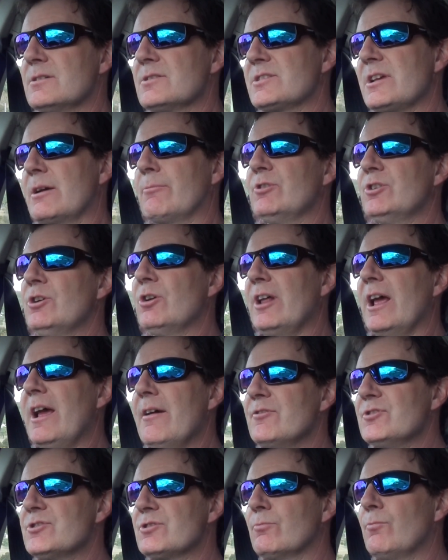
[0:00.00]
So we're not
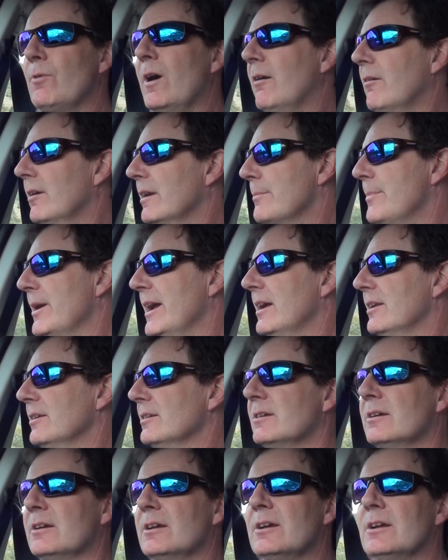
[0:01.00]
having to worry about
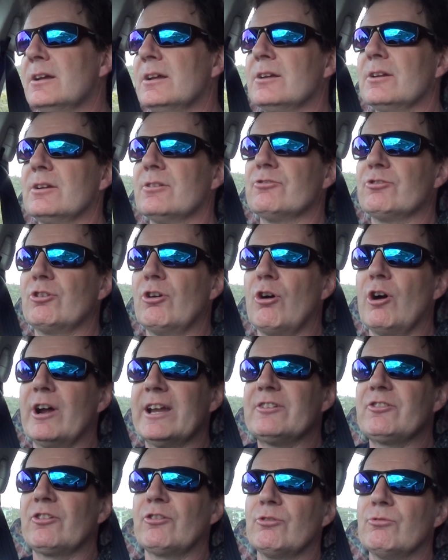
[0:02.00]

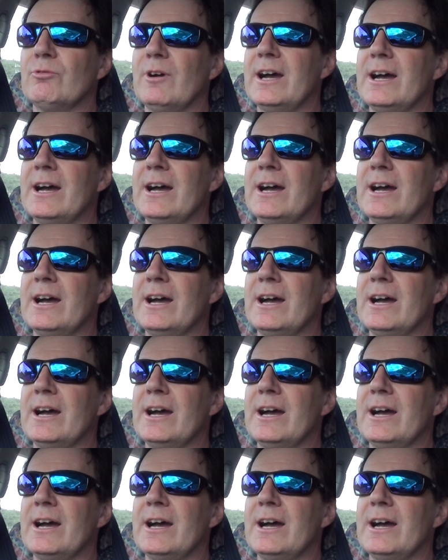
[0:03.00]
trying to